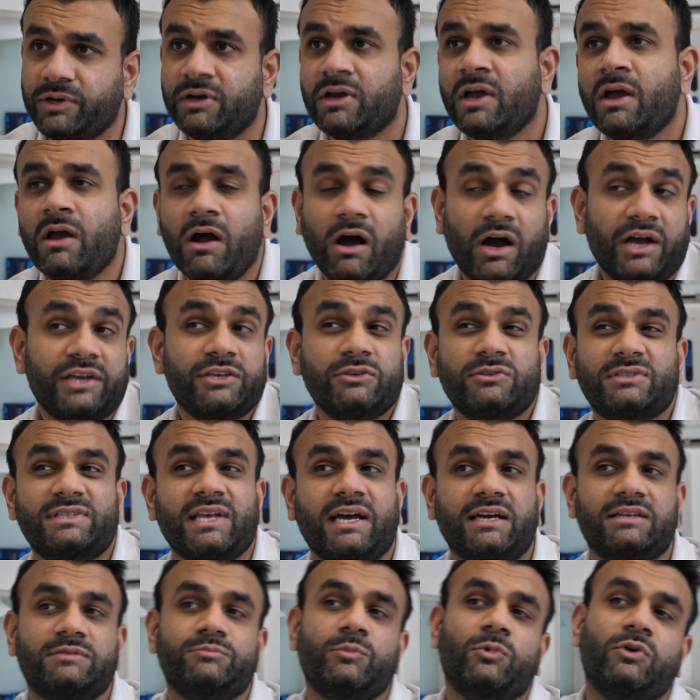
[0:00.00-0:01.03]
but I use
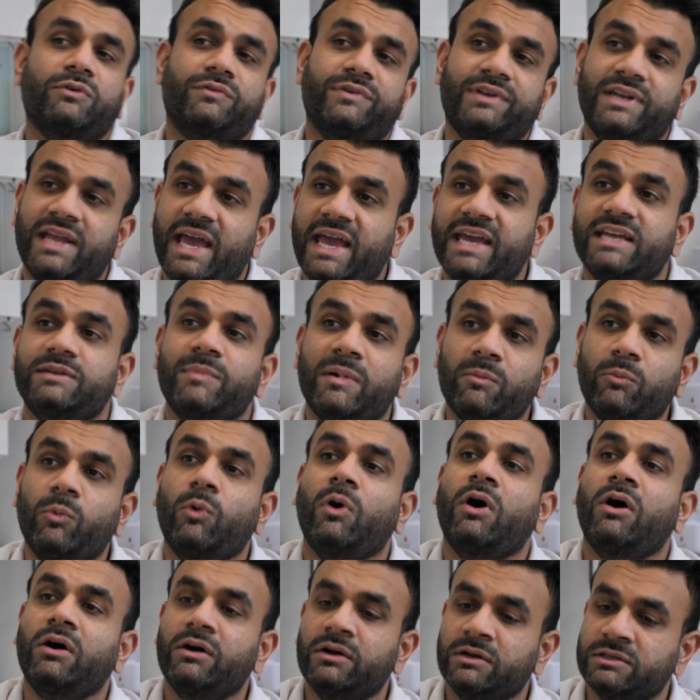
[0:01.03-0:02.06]
that as more of an aid
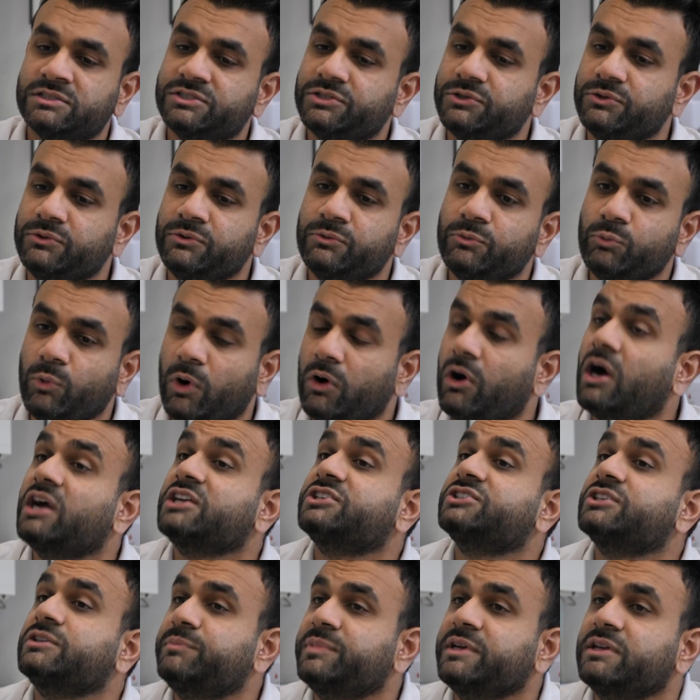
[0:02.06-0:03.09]
memoir to what I
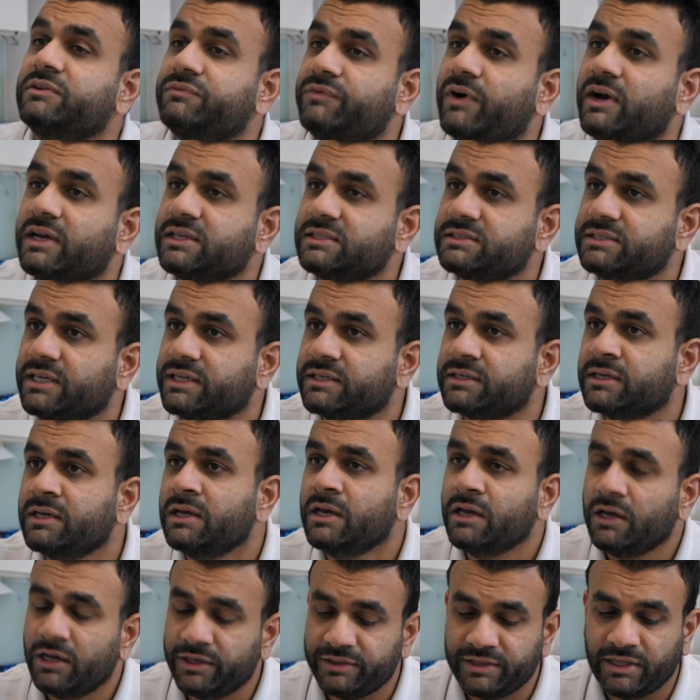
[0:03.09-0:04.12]
should be advising.
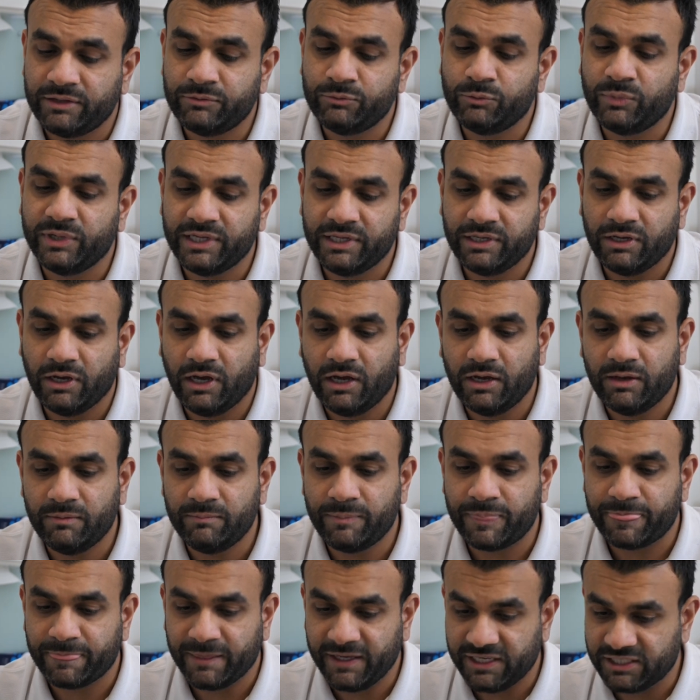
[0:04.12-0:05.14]
And then we
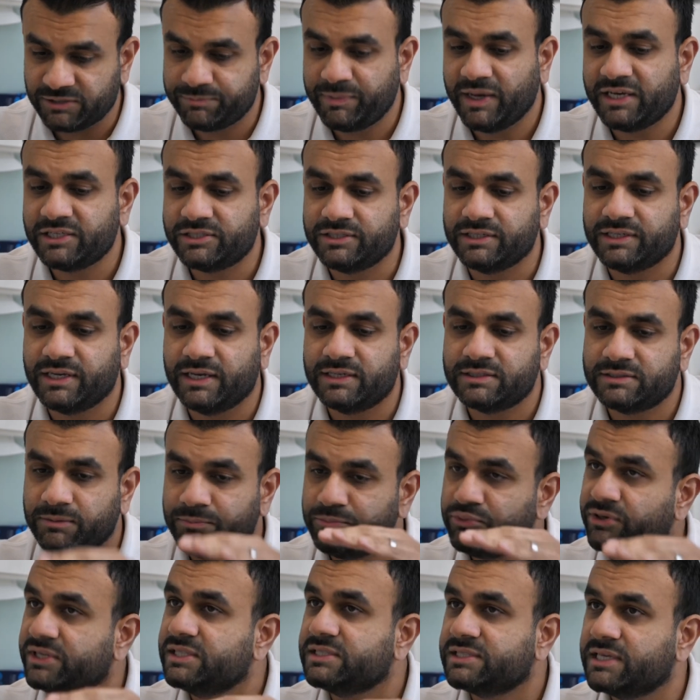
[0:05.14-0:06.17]
each patient gets a
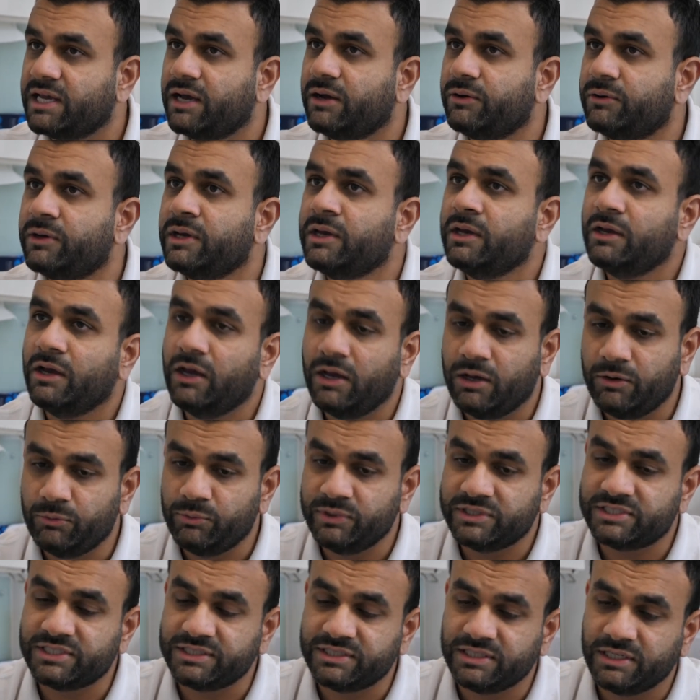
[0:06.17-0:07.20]
printout,
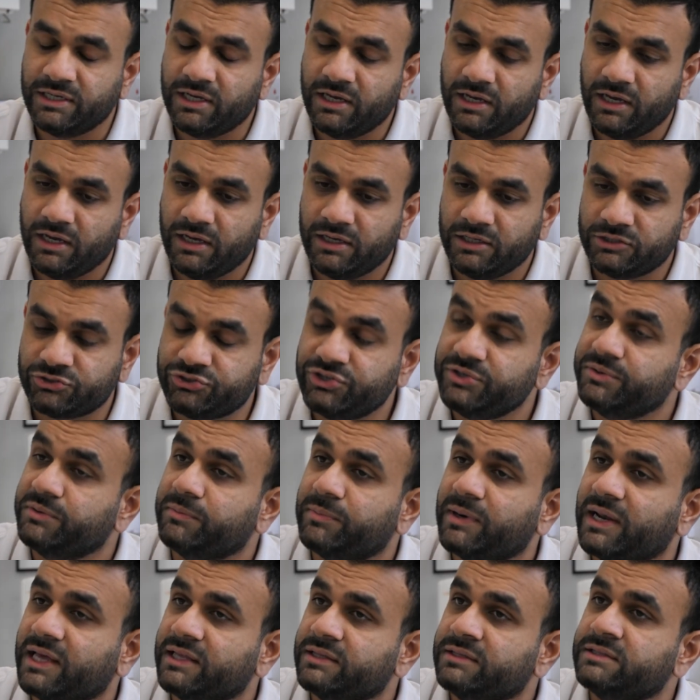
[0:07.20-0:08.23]
which is a
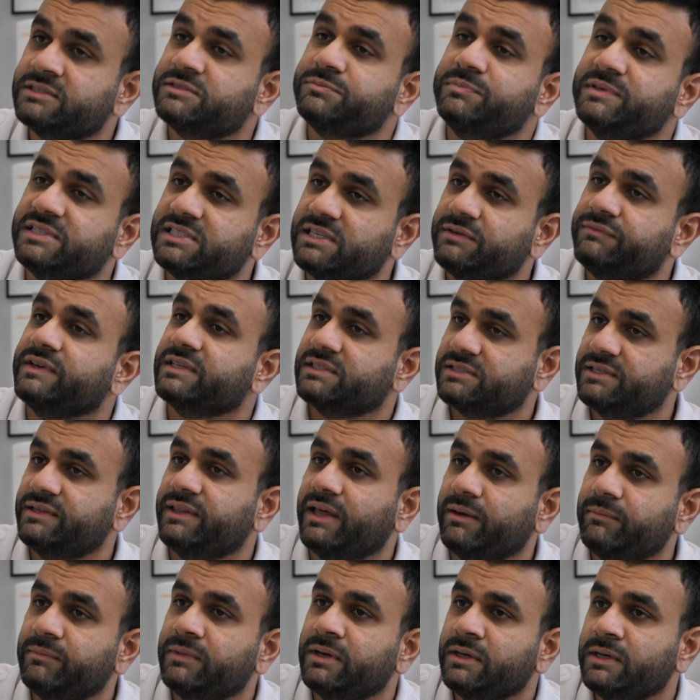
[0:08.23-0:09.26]
treatment plan specific to
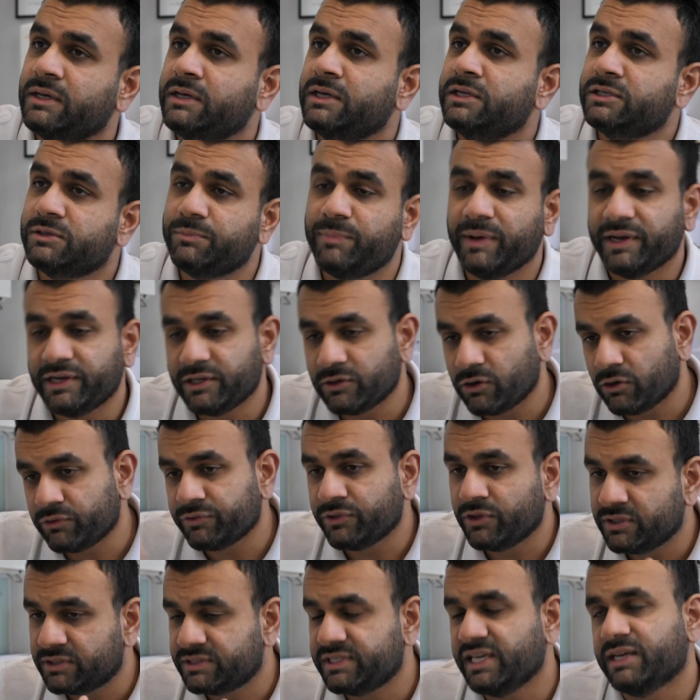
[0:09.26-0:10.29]
them, depending on
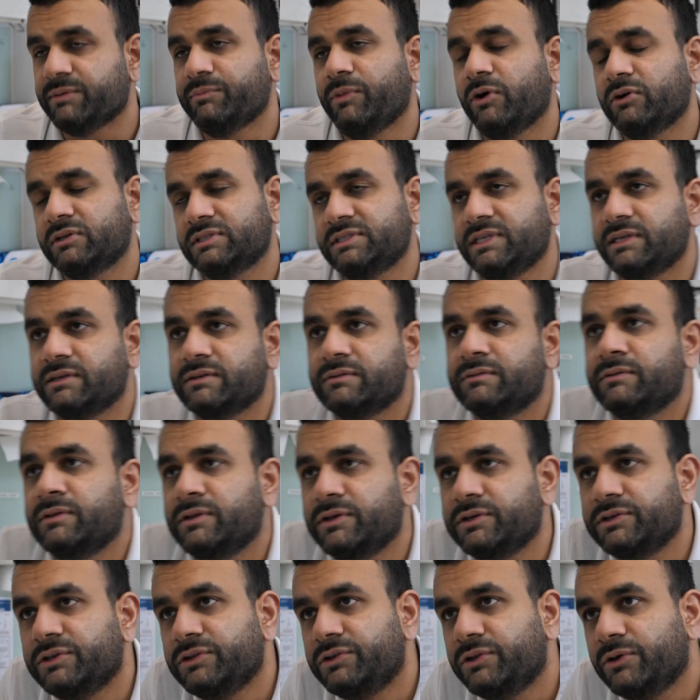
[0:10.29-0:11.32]
the tick boxing
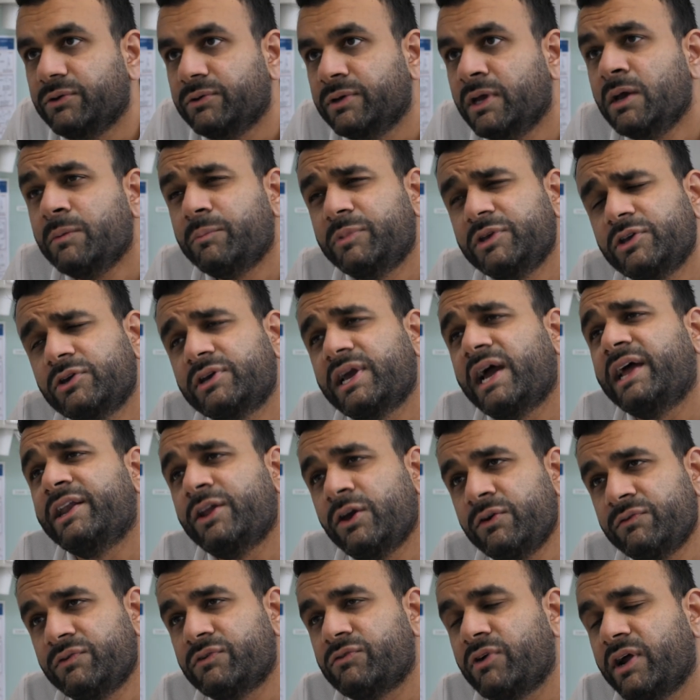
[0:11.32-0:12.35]
that you do. But you can
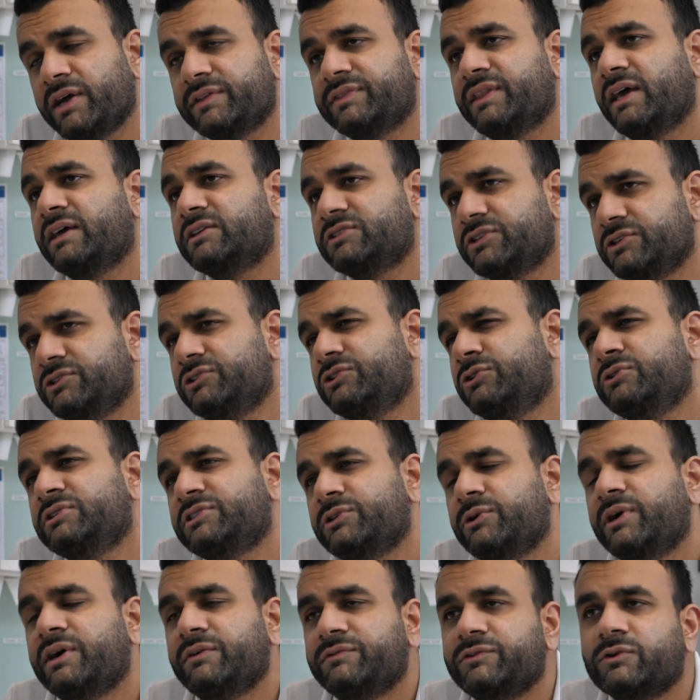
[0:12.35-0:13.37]
override that, so you do
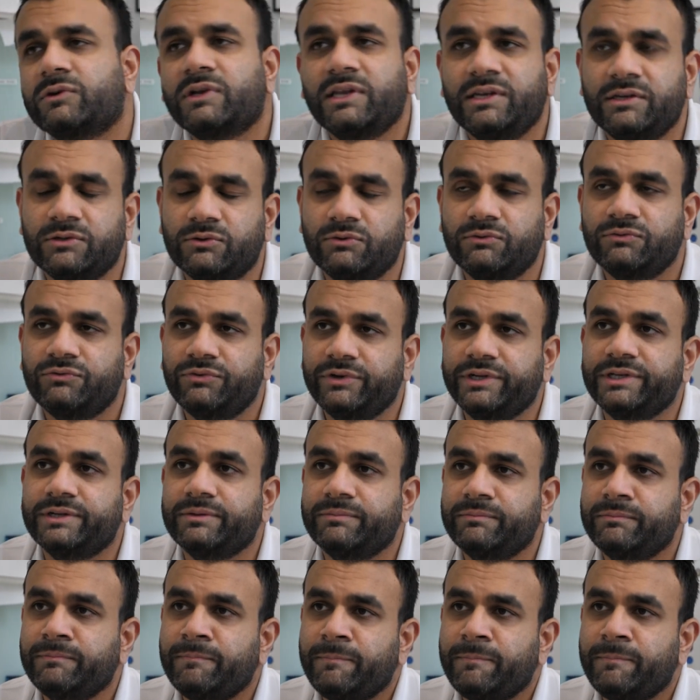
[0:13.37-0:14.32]
still have your clinical freedom.